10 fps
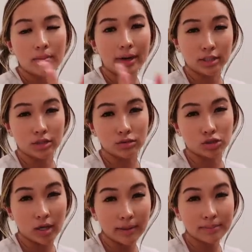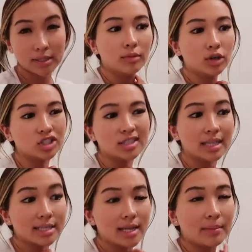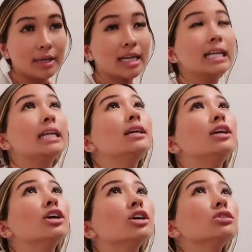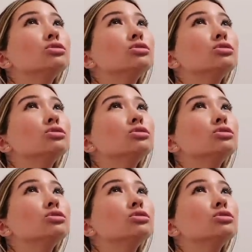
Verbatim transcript: my two trips are just things that I'm gonna need here.